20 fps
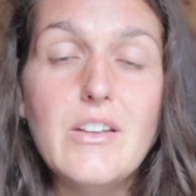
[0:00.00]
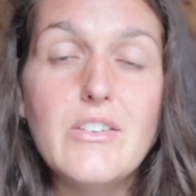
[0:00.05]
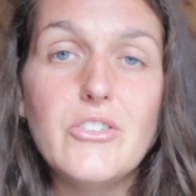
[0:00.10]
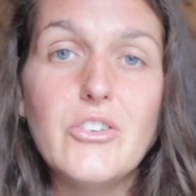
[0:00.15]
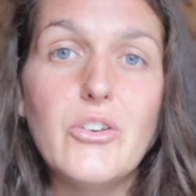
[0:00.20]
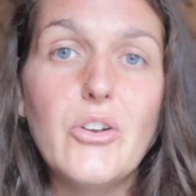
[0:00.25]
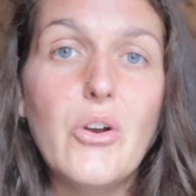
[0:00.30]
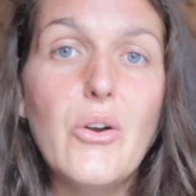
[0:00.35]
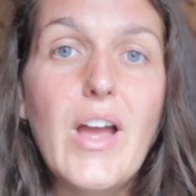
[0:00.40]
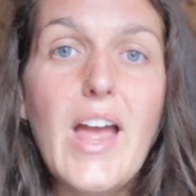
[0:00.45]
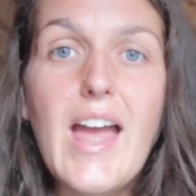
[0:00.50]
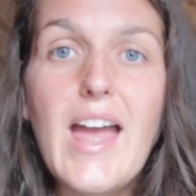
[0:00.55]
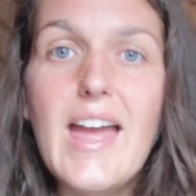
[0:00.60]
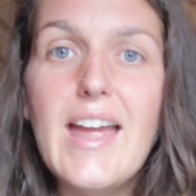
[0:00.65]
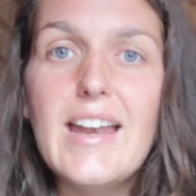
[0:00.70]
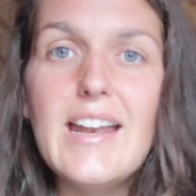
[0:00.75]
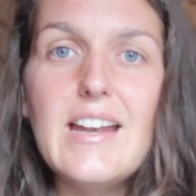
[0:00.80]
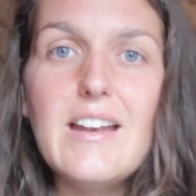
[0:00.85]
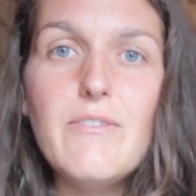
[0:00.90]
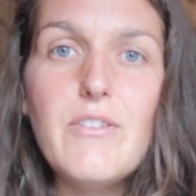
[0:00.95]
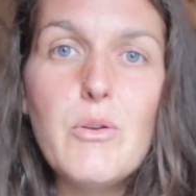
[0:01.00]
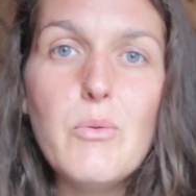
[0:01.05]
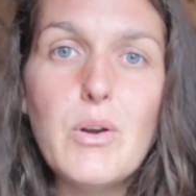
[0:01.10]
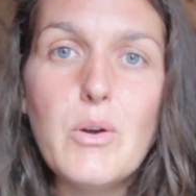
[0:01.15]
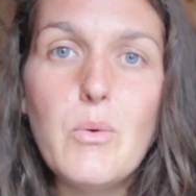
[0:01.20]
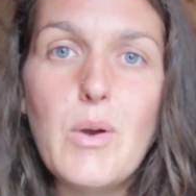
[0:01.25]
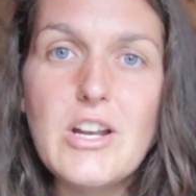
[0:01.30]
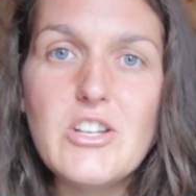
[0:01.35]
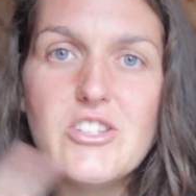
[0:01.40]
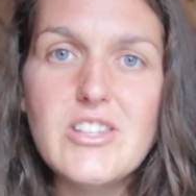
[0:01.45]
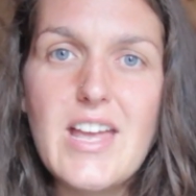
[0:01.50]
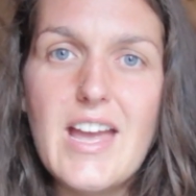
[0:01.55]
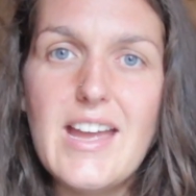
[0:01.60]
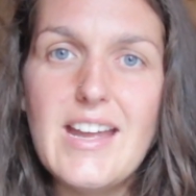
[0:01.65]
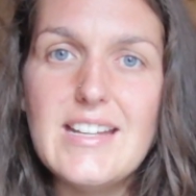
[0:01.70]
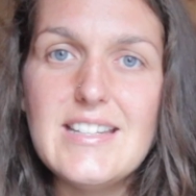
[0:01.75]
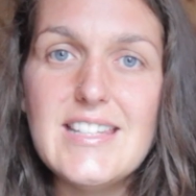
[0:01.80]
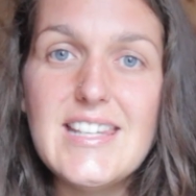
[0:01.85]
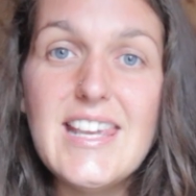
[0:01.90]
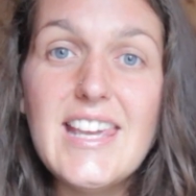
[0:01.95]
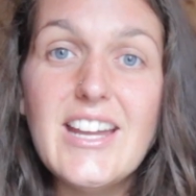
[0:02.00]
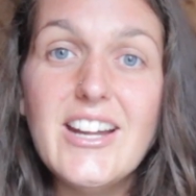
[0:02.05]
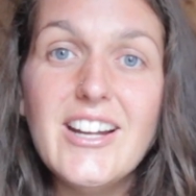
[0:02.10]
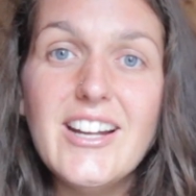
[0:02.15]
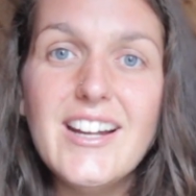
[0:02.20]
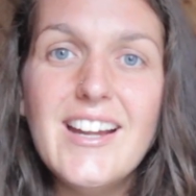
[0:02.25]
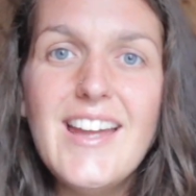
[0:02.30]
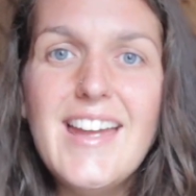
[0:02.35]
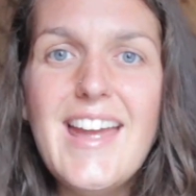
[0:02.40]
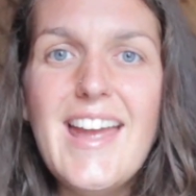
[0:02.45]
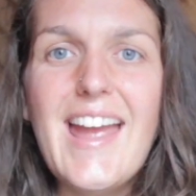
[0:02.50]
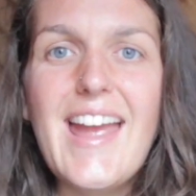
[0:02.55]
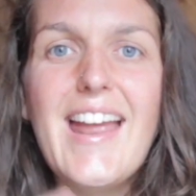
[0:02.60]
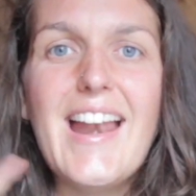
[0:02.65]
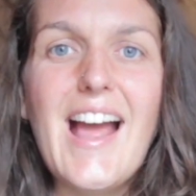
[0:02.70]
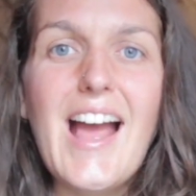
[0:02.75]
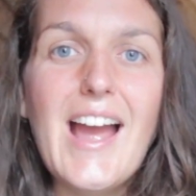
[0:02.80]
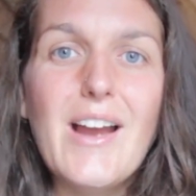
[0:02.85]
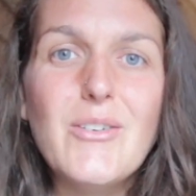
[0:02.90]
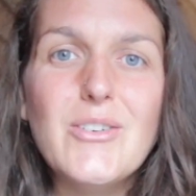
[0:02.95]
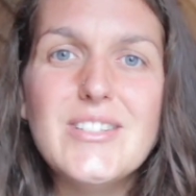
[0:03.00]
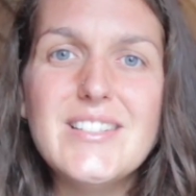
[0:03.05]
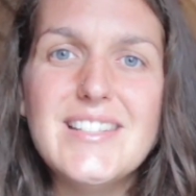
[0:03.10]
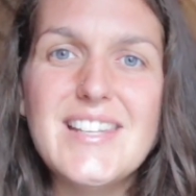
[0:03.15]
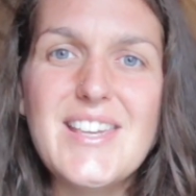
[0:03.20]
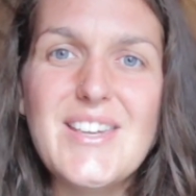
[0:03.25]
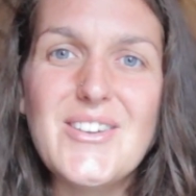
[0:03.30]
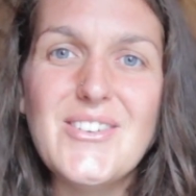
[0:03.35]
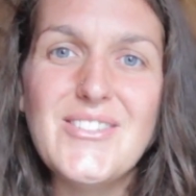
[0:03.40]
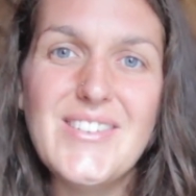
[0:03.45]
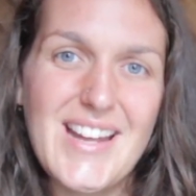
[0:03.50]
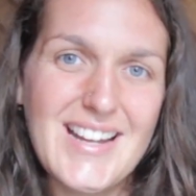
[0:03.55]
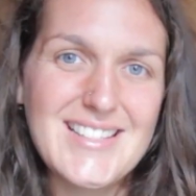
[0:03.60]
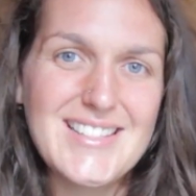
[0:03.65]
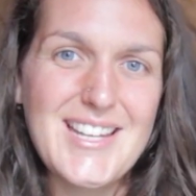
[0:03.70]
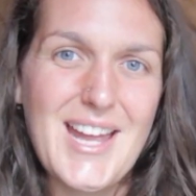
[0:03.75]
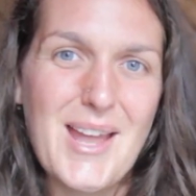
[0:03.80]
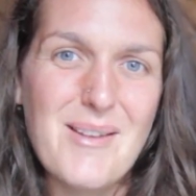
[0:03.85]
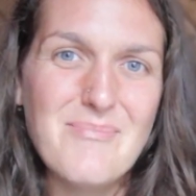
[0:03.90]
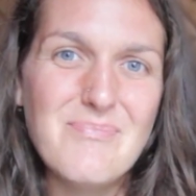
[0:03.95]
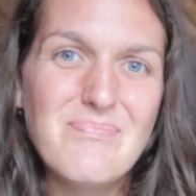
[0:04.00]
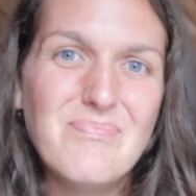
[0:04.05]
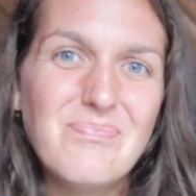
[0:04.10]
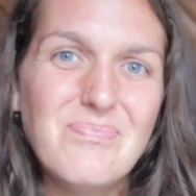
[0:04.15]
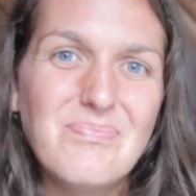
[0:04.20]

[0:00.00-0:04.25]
So go ahead, and if you want to watch that, it's here, and I will see you next time.